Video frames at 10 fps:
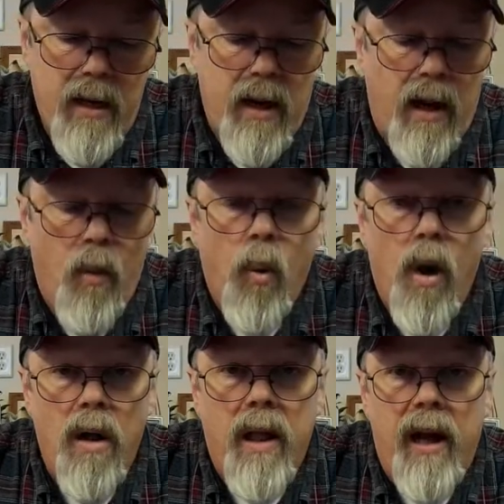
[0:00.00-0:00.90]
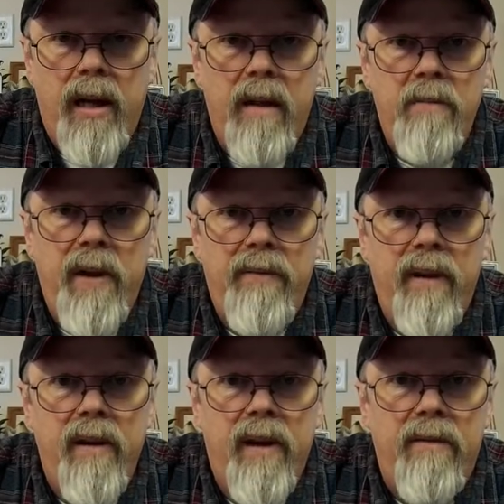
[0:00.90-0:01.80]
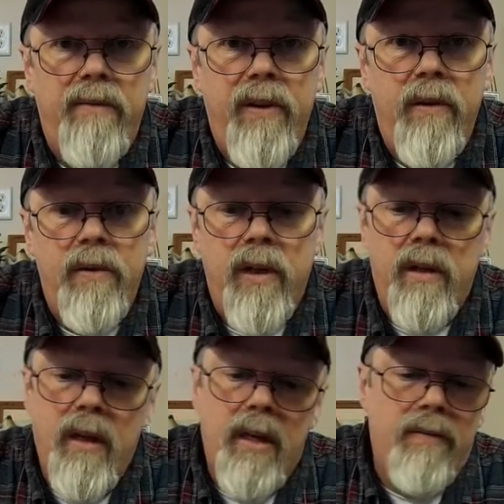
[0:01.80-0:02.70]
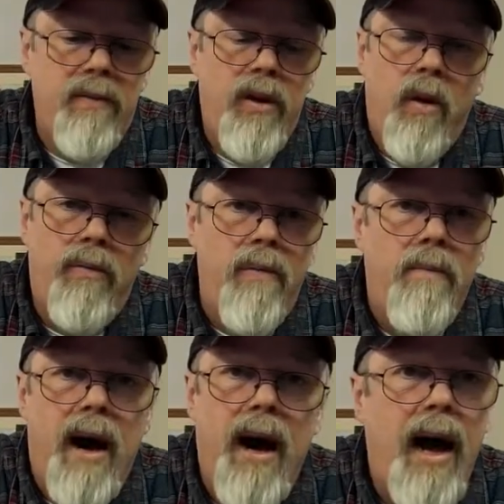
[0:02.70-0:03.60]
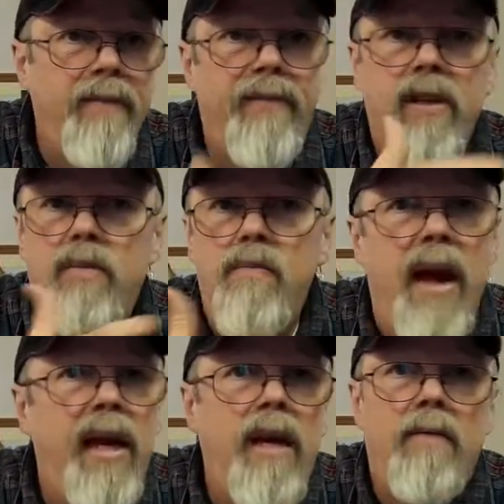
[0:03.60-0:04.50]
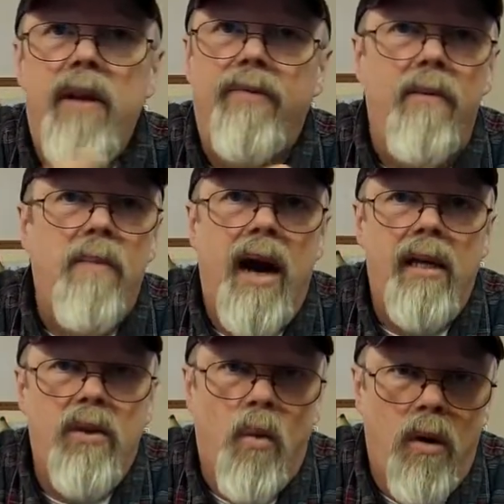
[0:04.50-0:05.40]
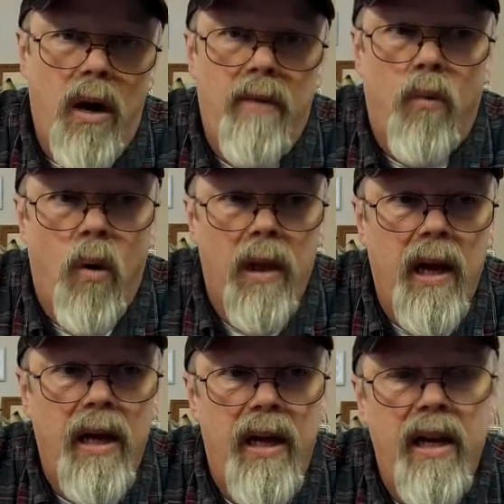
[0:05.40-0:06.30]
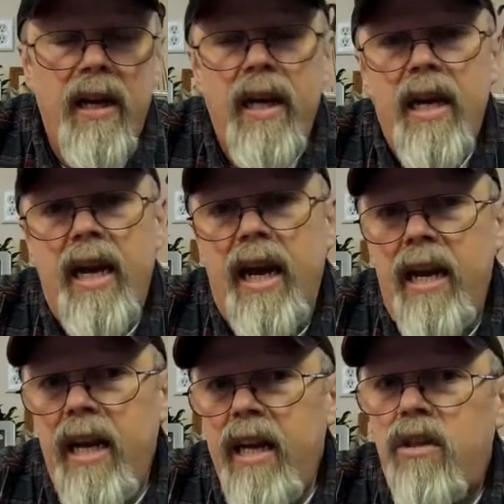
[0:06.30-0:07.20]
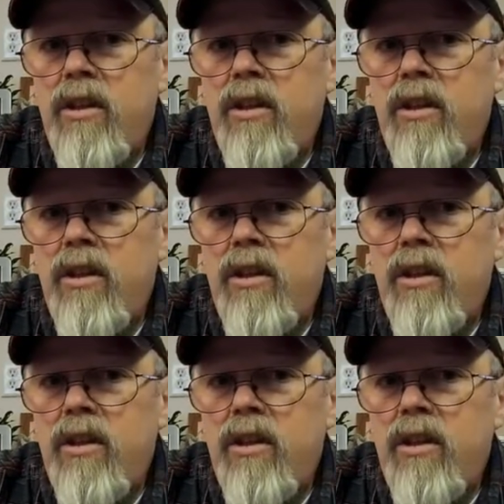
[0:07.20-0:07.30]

A walleye can be very confusing. You go from I fish many different bodies of water that have walleye in it, and each